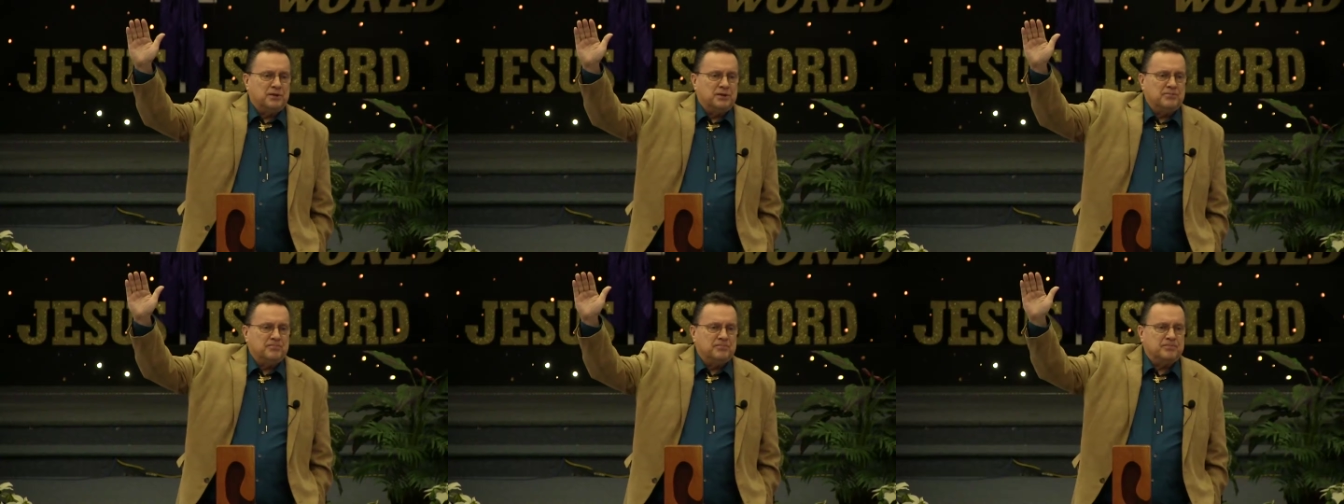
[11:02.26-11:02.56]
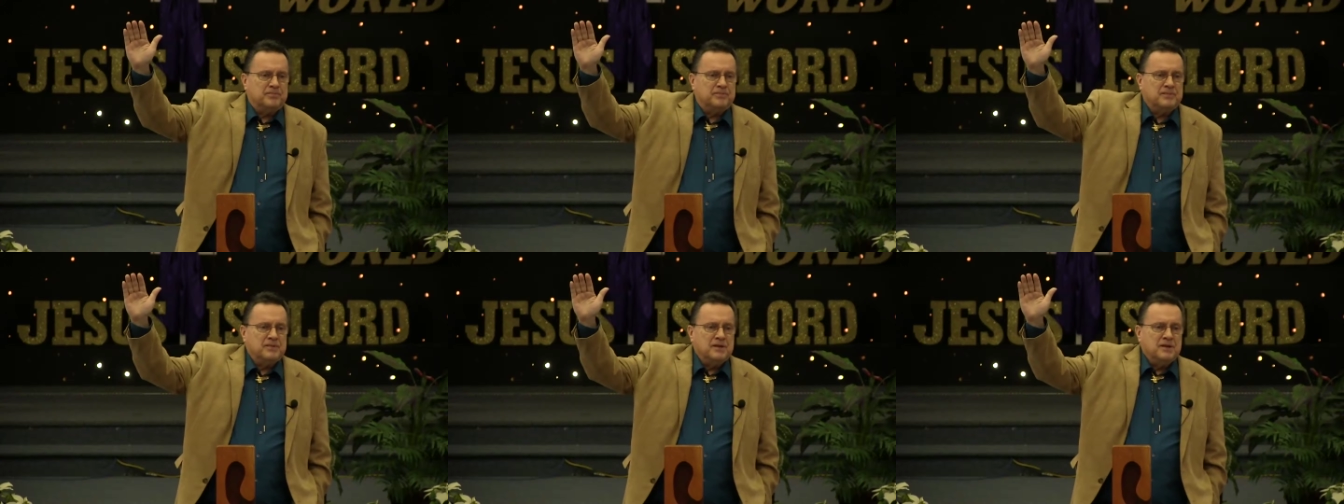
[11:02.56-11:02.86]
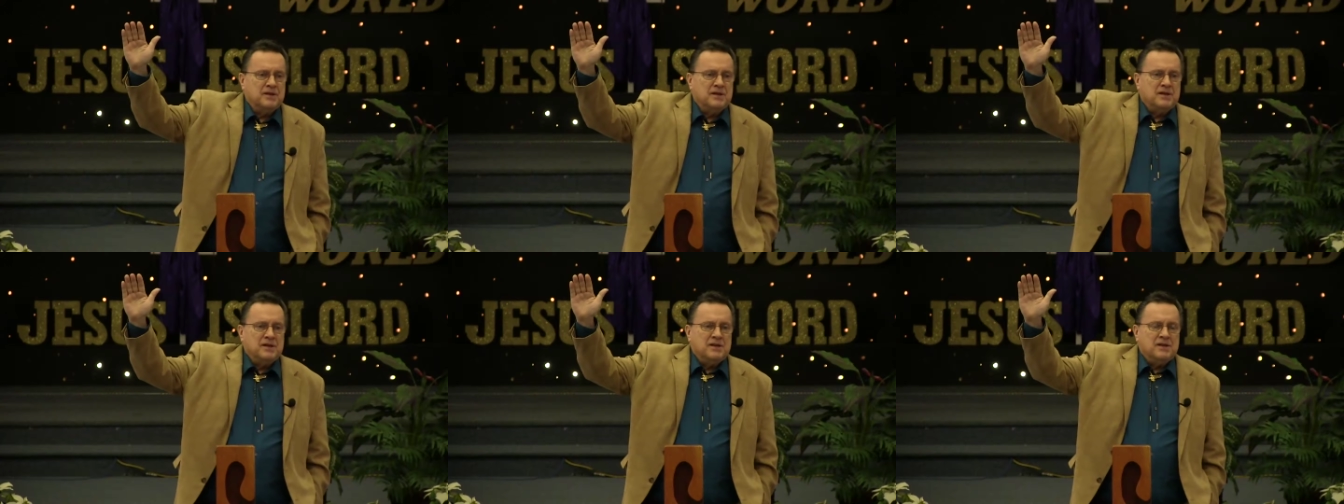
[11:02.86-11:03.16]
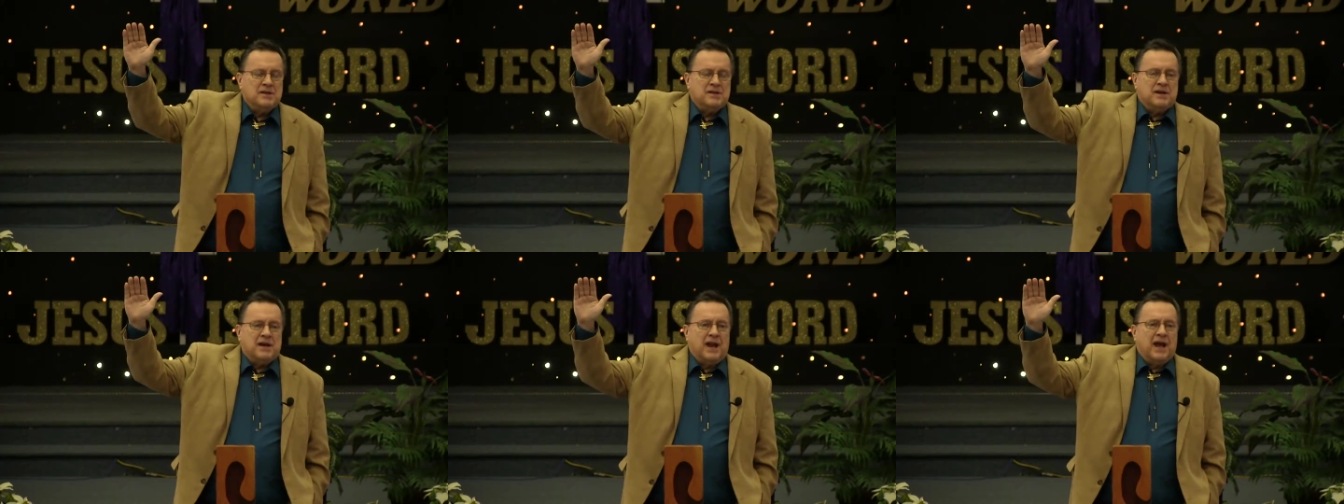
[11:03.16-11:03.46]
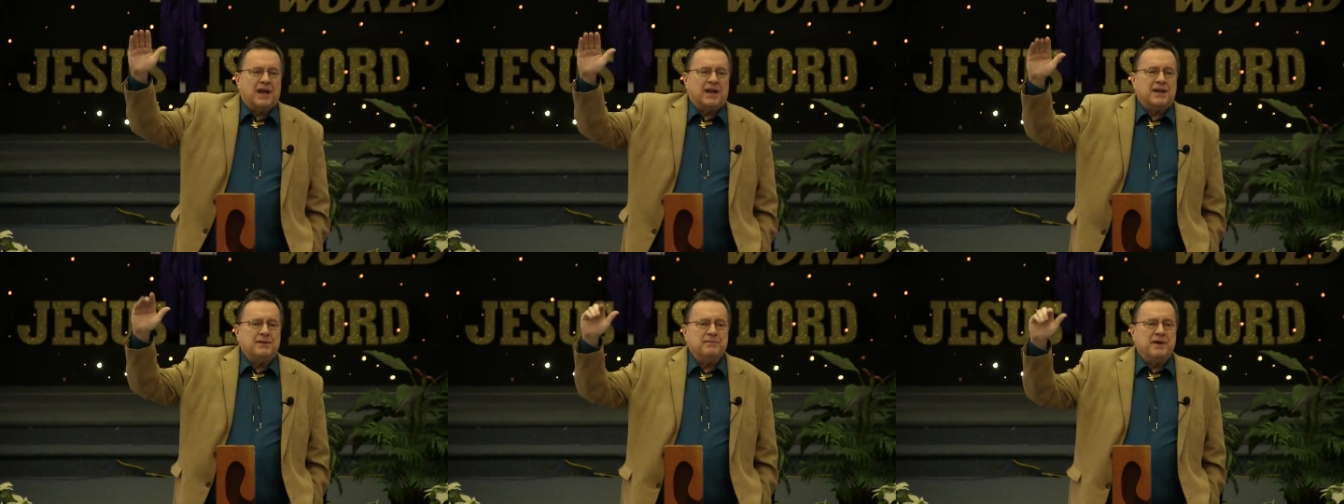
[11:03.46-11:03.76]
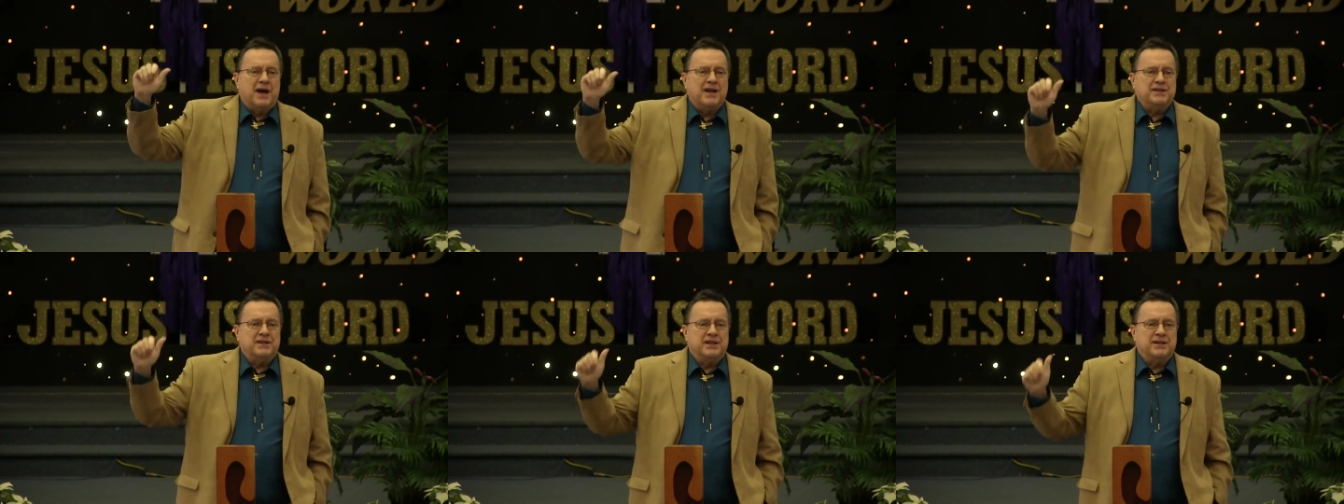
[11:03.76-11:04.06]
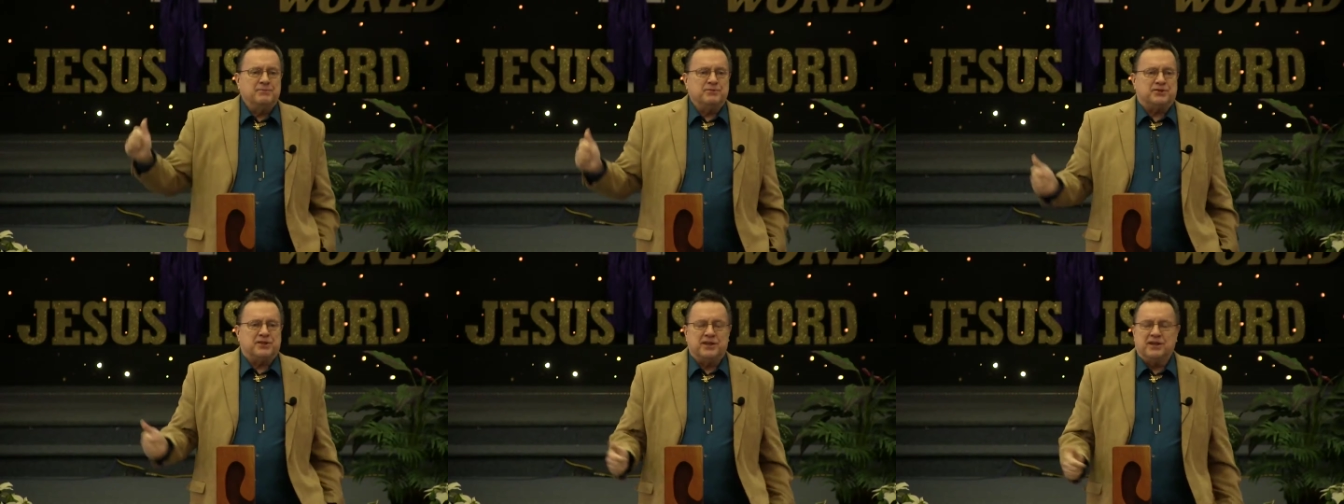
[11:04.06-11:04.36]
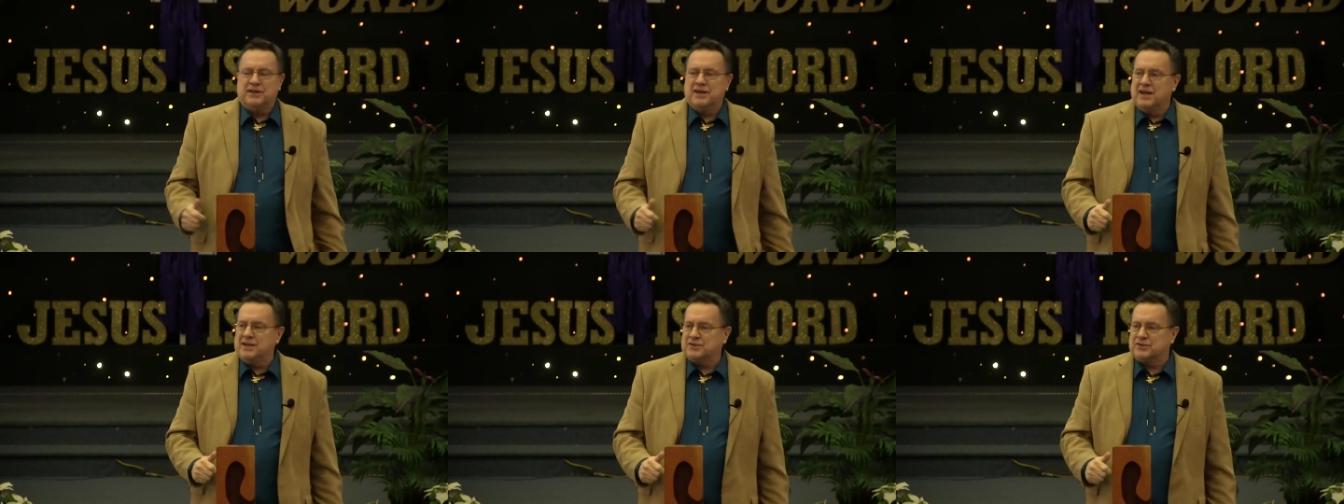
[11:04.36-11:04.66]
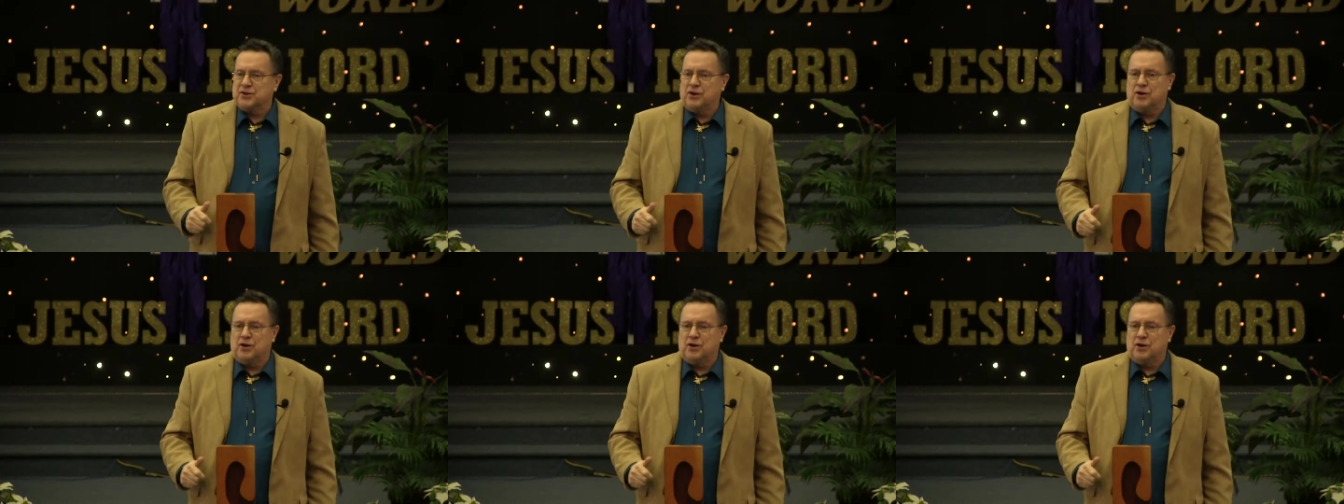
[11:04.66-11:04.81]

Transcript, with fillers: me. And I can imagine him singing that